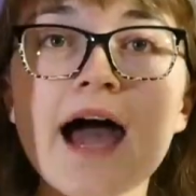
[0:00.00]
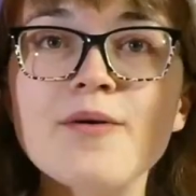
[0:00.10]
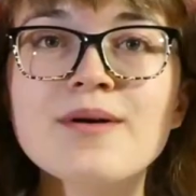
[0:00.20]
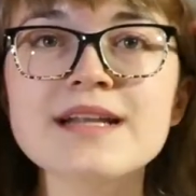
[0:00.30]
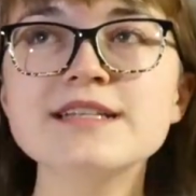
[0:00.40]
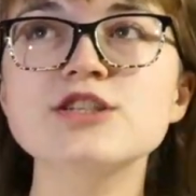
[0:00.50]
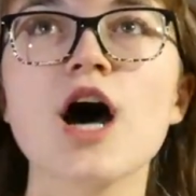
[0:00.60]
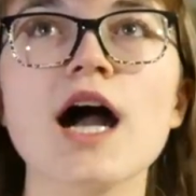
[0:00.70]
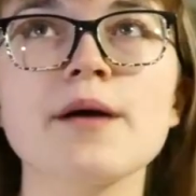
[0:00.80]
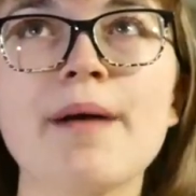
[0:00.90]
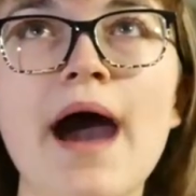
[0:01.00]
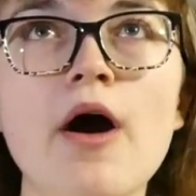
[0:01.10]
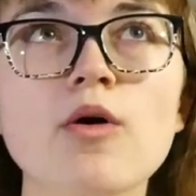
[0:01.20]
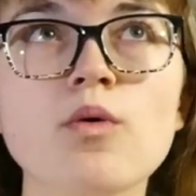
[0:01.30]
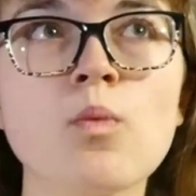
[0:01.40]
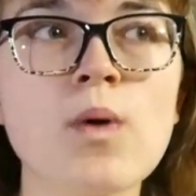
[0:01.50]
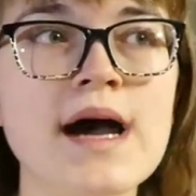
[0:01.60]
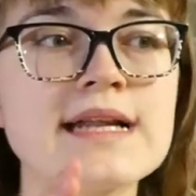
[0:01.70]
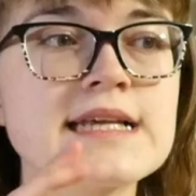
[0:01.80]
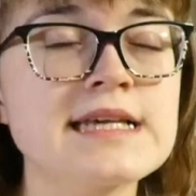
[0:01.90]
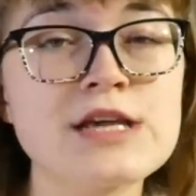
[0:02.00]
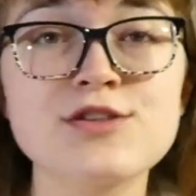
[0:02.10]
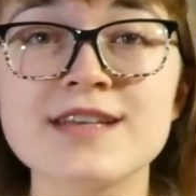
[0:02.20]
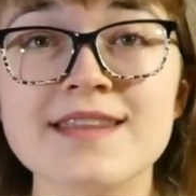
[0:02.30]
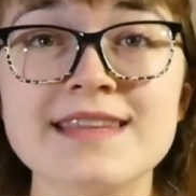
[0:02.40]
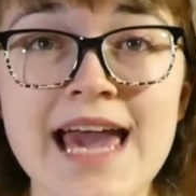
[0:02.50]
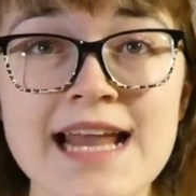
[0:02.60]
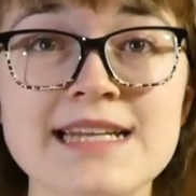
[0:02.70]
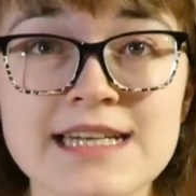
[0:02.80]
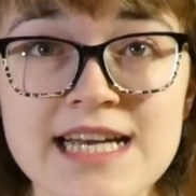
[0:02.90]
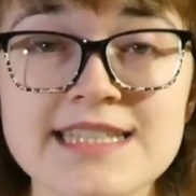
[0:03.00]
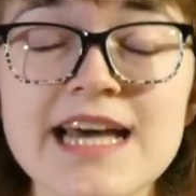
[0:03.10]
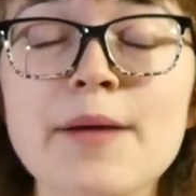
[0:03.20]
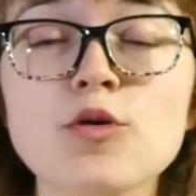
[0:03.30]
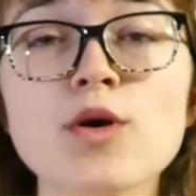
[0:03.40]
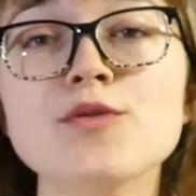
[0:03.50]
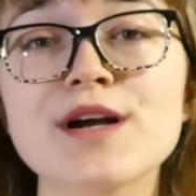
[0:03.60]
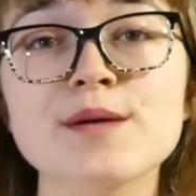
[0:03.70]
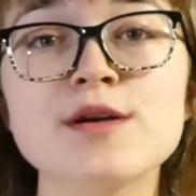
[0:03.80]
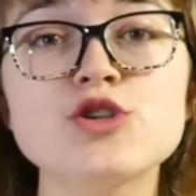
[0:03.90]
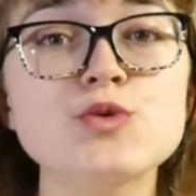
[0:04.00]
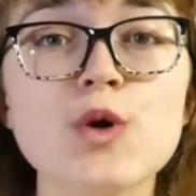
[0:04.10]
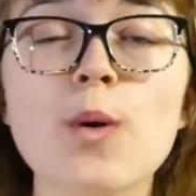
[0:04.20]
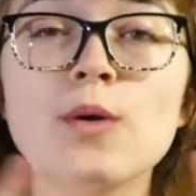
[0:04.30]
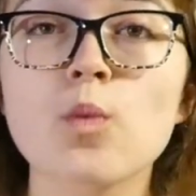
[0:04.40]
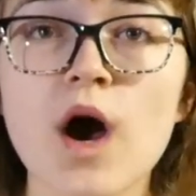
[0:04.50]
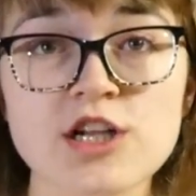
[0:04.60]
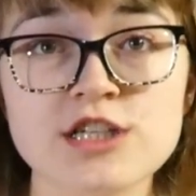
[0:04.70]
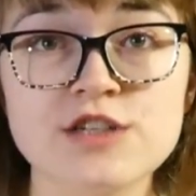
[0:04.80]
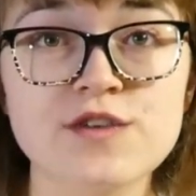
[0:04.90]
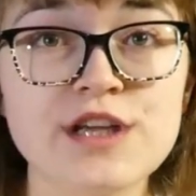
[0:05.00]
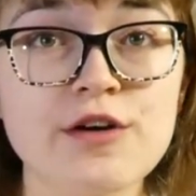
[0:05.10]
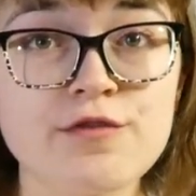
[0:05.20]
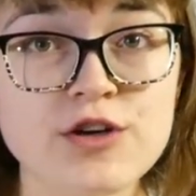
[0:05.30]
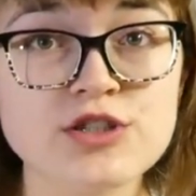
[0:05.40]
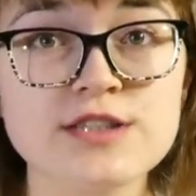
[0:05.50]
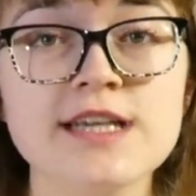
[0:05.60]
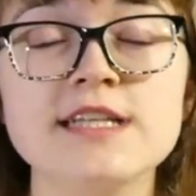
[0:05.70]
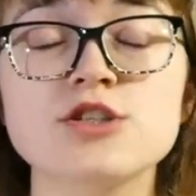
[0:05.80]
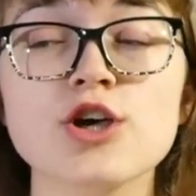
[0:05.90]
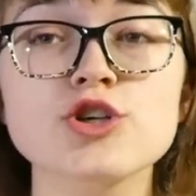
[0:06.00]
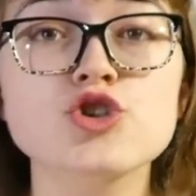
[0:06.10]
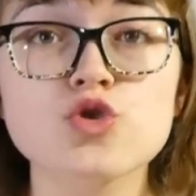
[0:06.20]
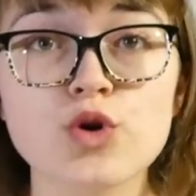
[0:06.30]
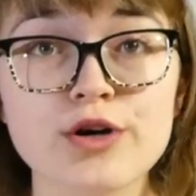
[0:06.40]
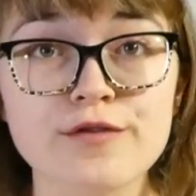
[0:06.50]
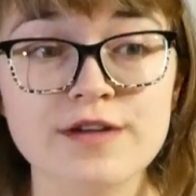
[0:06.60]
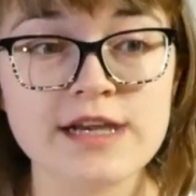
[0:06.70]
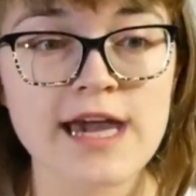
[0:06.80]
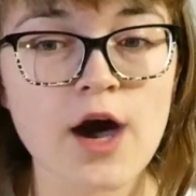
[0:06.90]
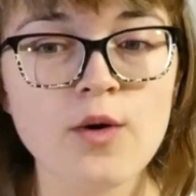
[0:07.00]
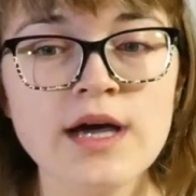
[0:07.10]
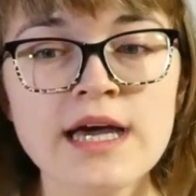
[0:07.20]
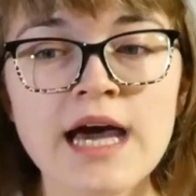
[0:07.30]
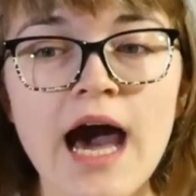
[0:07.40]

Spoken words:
I wanted to talk about what he said the ending is. I'm going to recommend you go and watch his video first. It's a shorter video.